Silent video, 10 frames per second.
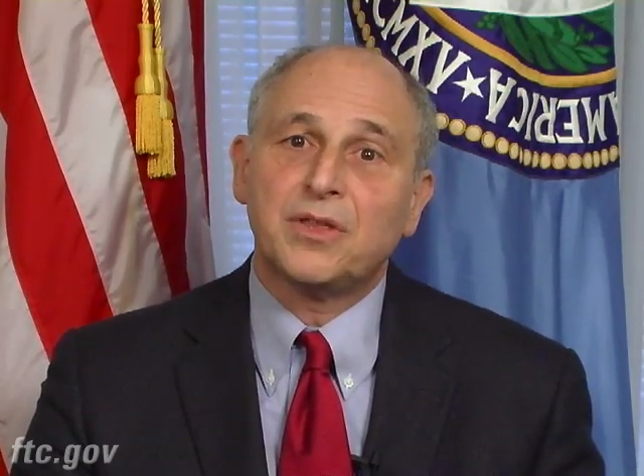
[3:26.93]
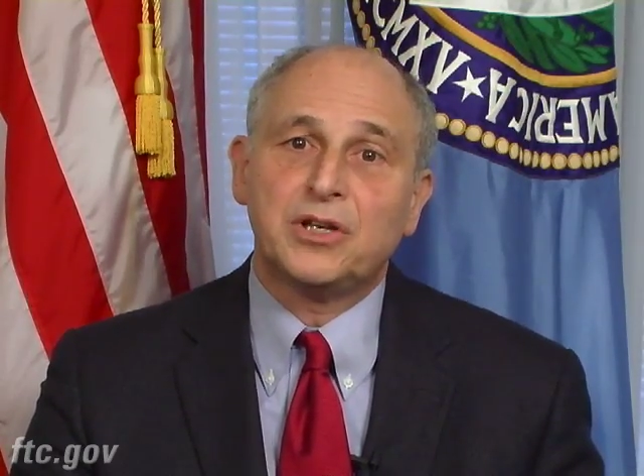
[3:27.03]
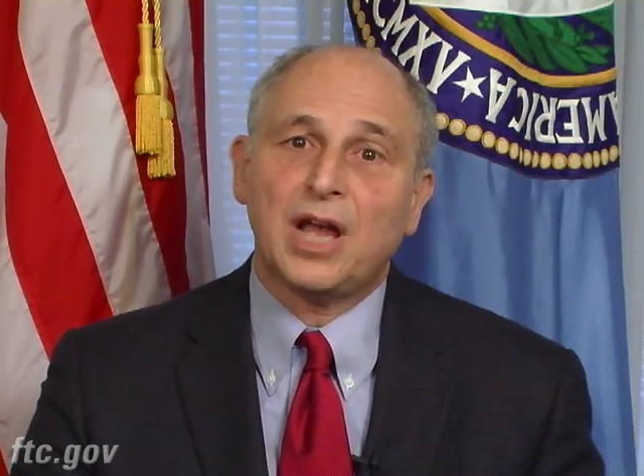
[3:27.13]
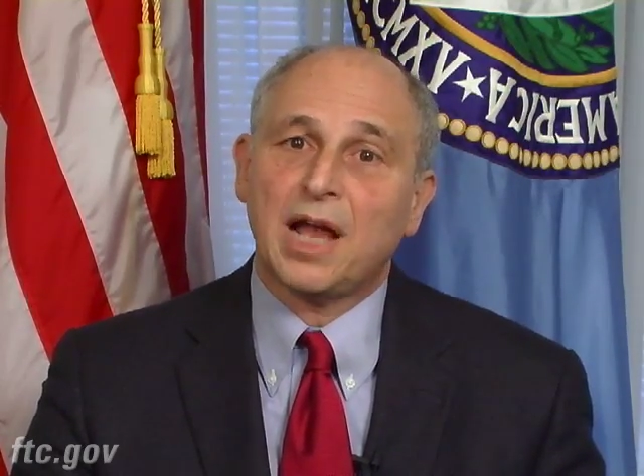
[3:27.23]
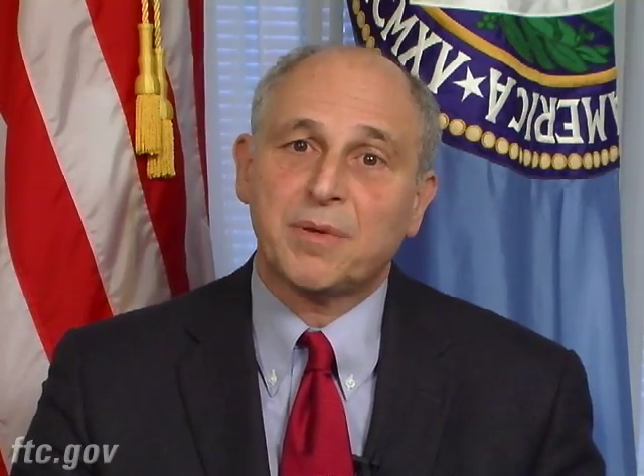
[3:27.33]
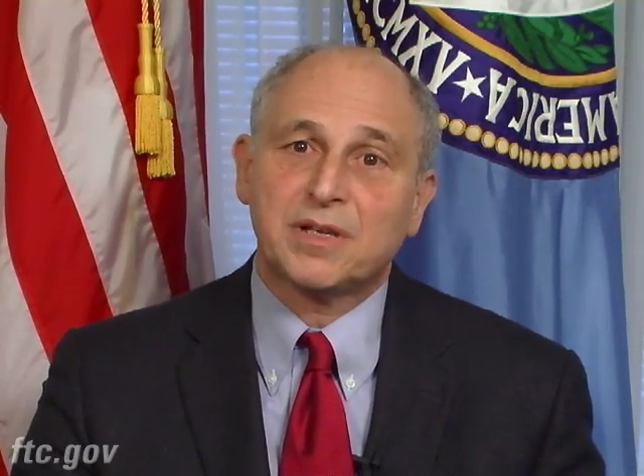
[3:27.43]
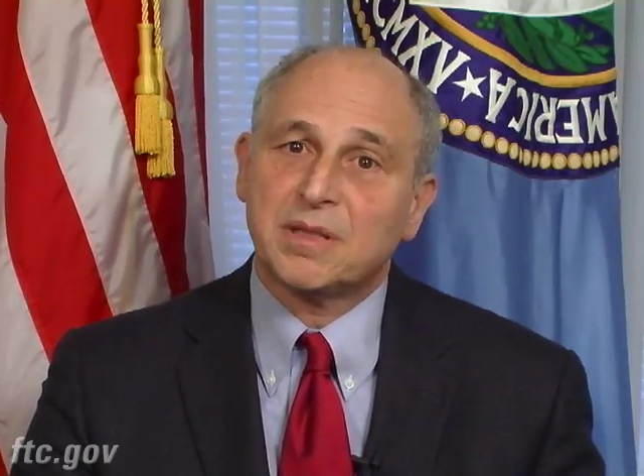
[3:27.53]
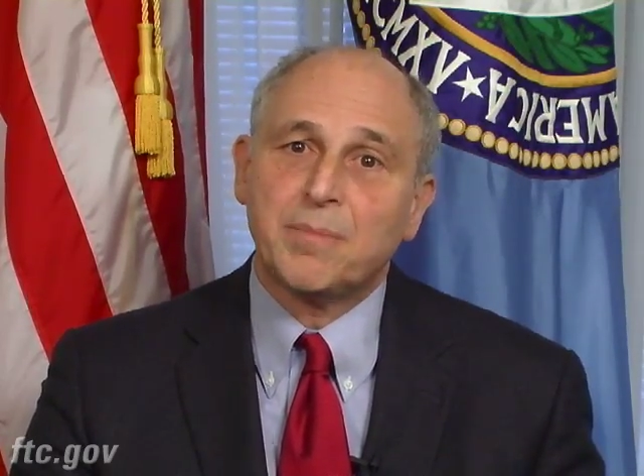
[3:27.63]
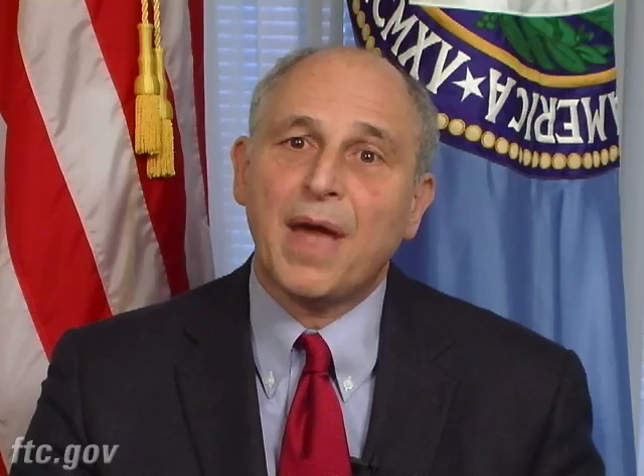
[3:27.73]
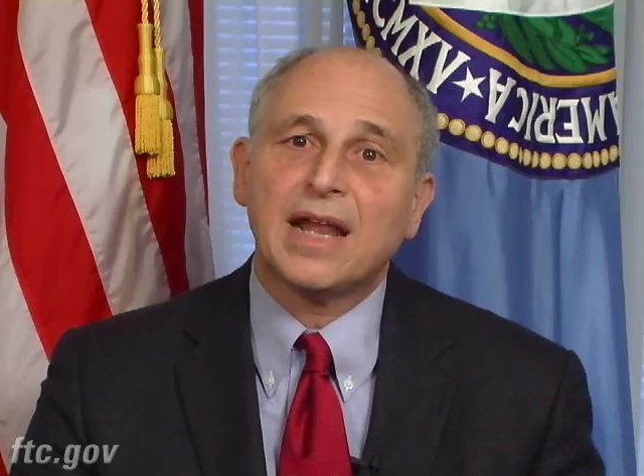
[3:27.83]
the check because
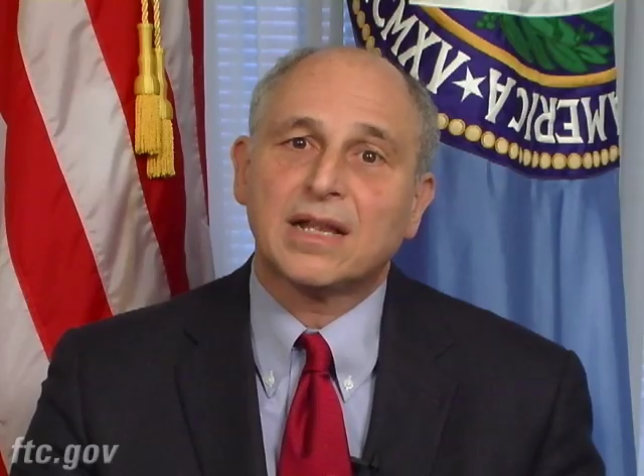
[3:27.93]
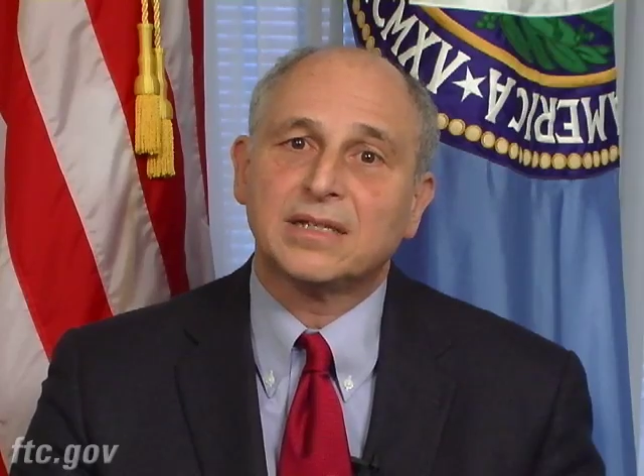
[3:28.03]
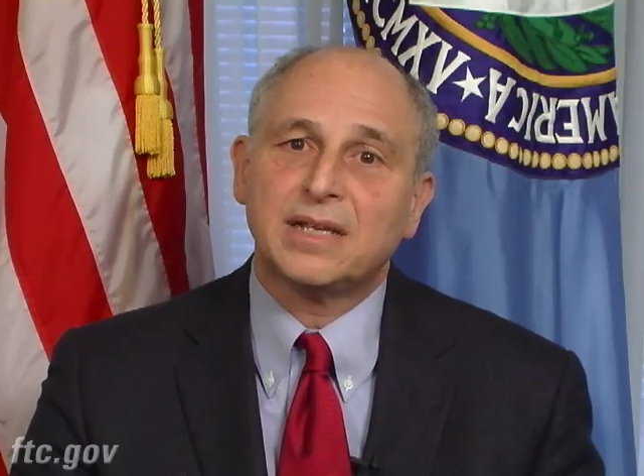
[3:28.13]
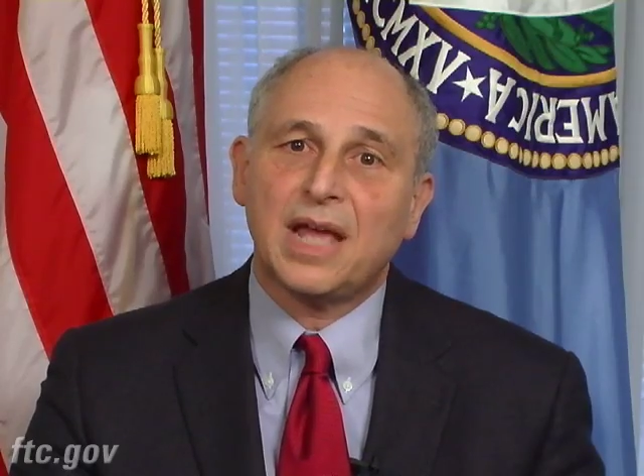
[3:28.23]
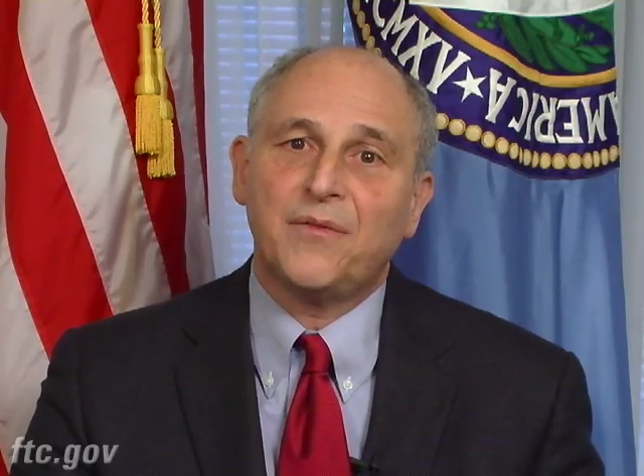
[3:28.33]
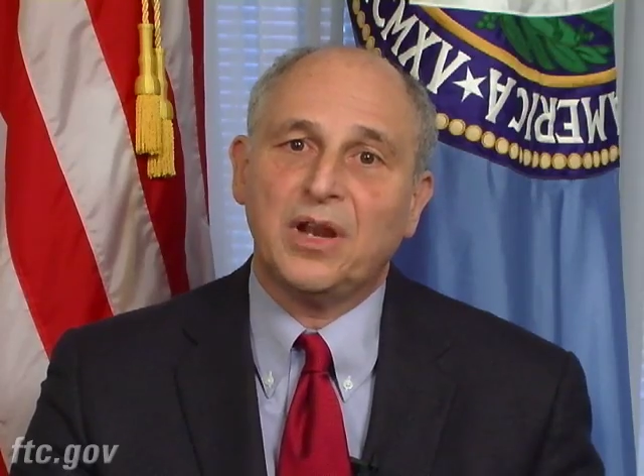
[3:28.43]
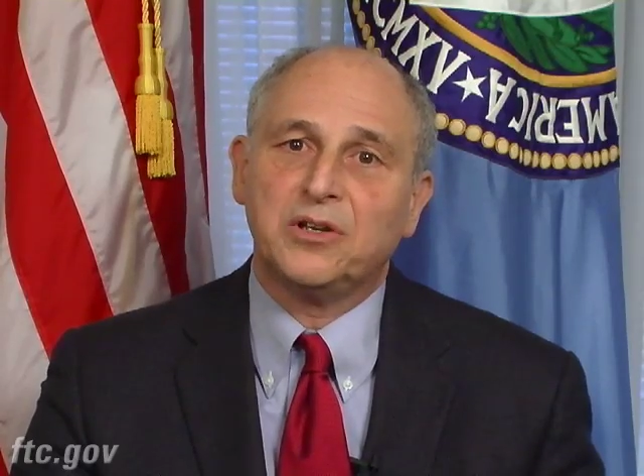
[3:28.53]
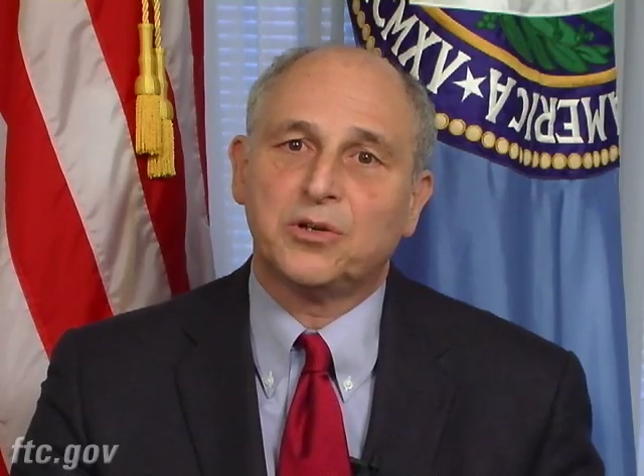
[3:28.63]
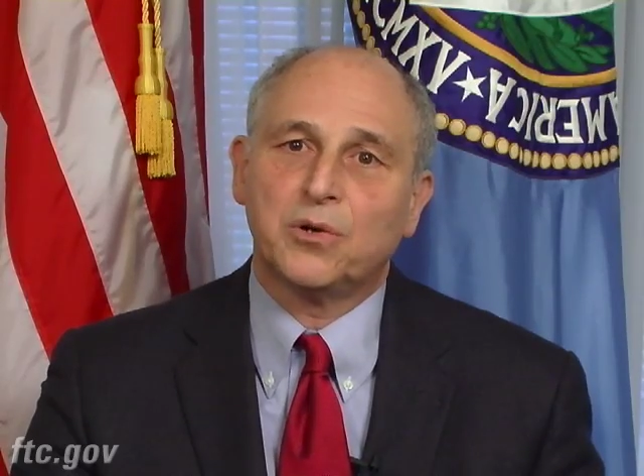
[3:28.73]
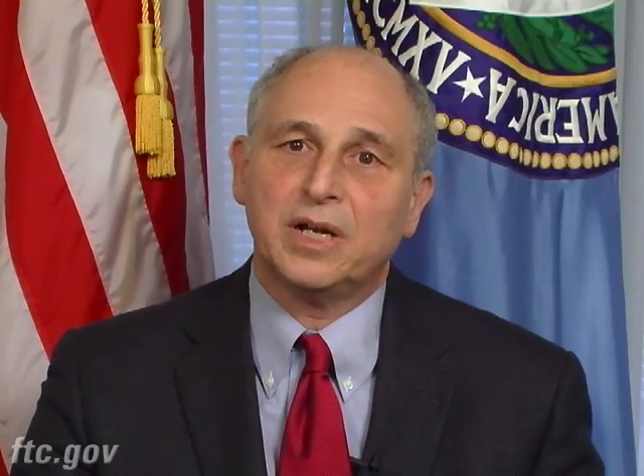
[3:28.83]
the bank doesn't have any
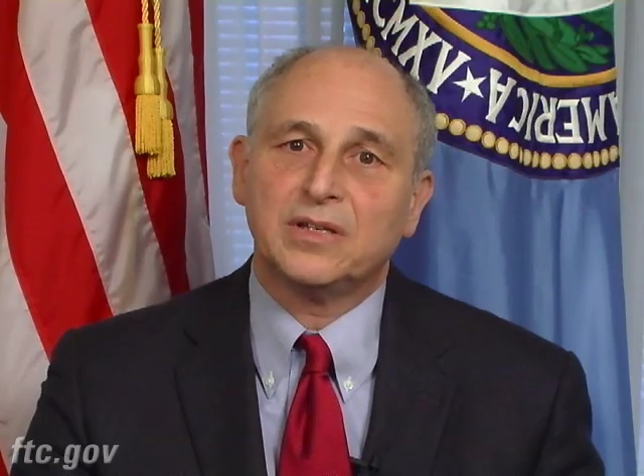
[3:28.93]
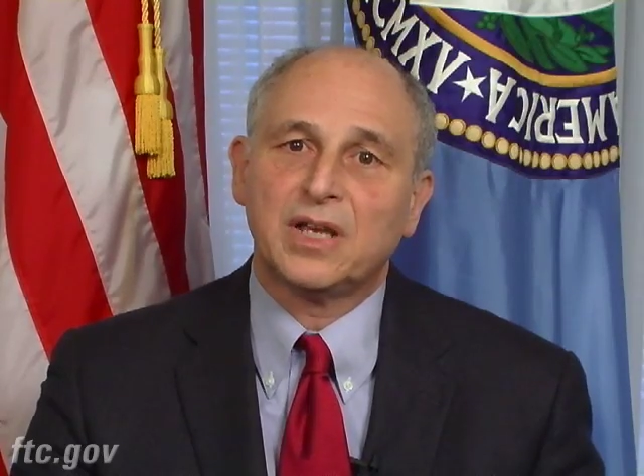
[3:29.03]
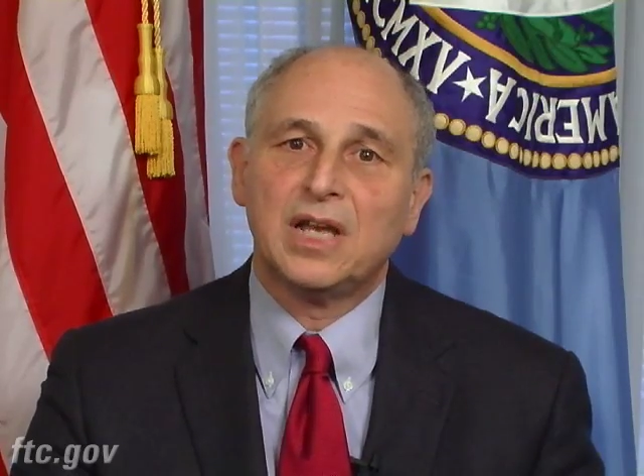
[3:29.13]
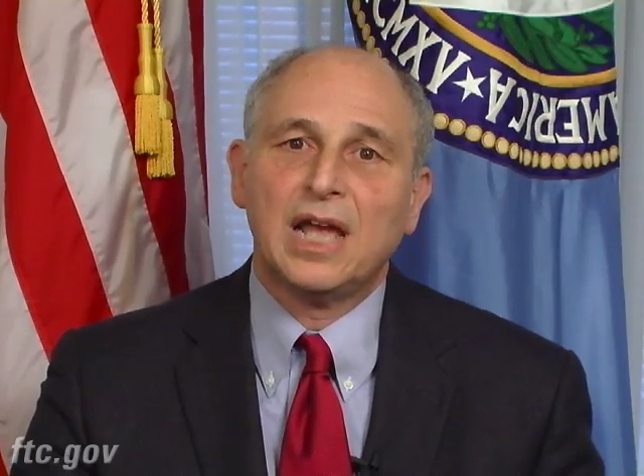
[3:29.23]
choice,